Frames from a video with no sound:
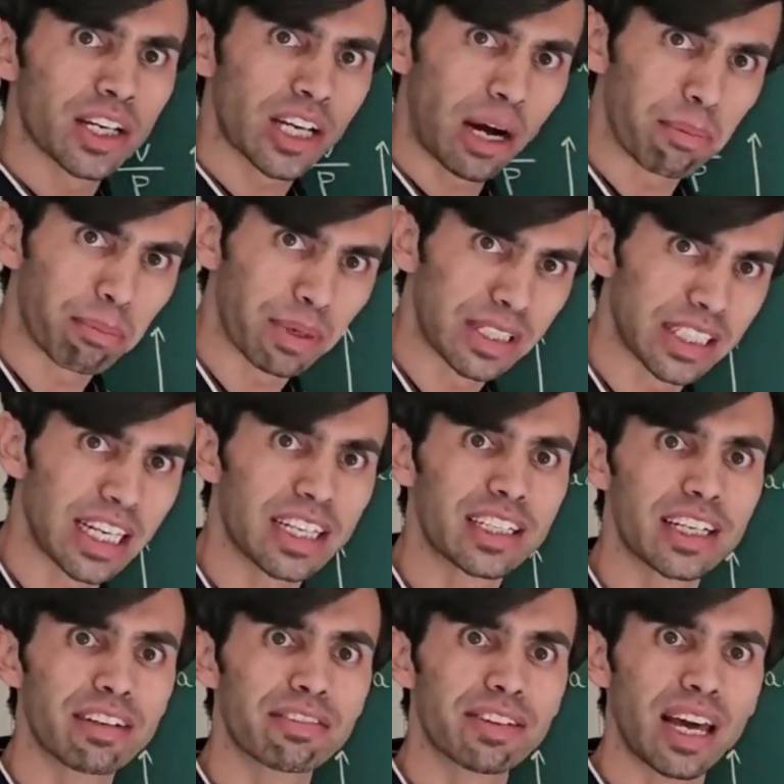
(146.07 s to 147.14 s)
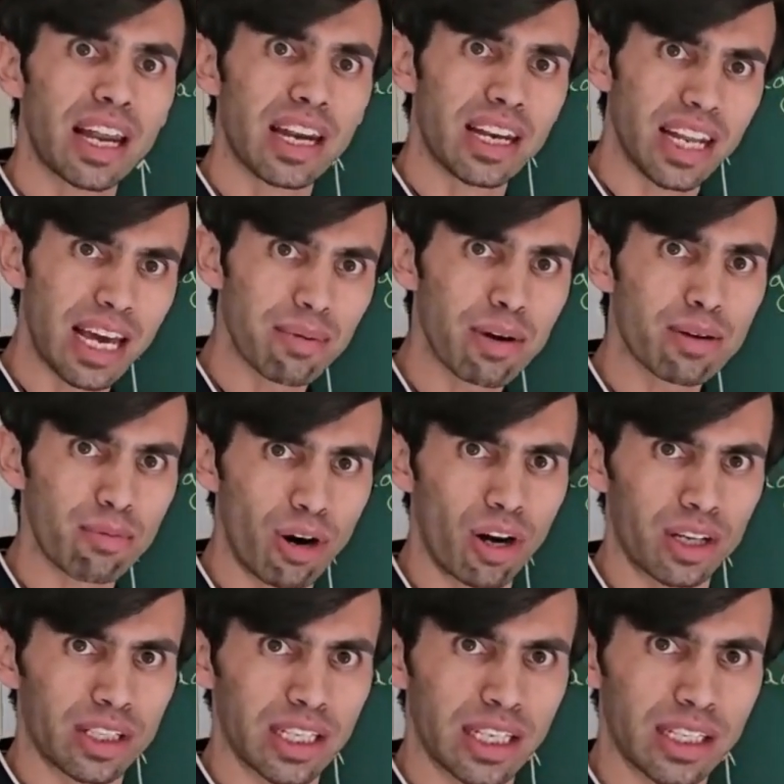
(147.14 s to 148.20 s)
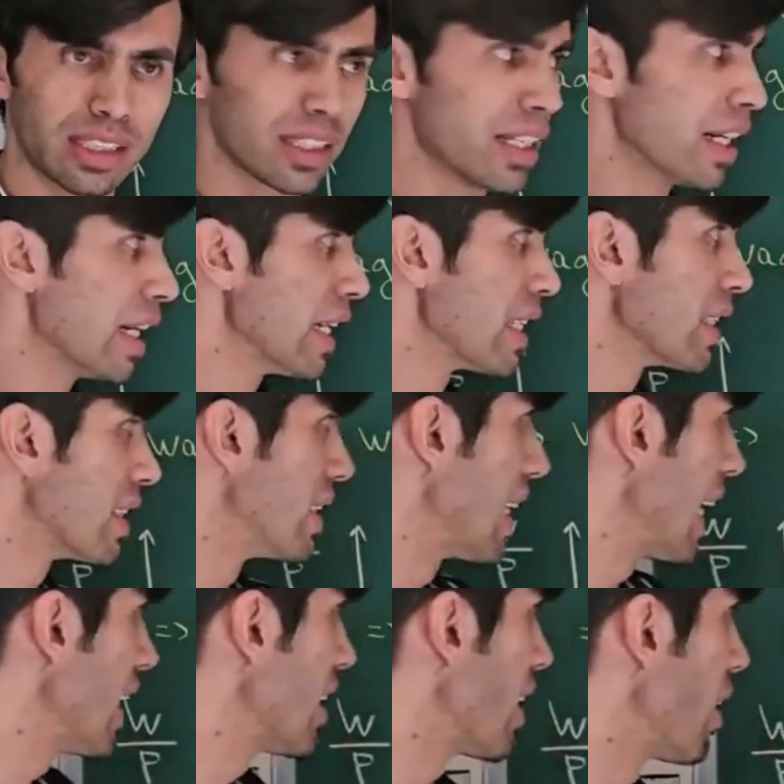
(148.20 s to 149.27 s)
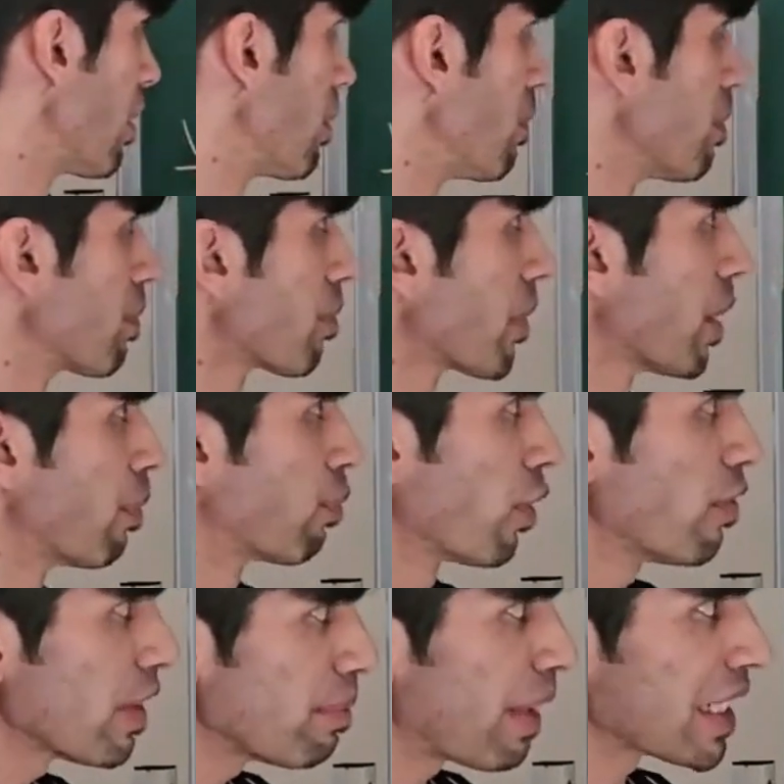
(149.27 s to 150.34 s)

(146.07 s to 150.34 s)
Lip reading: competitive labor market, then the profit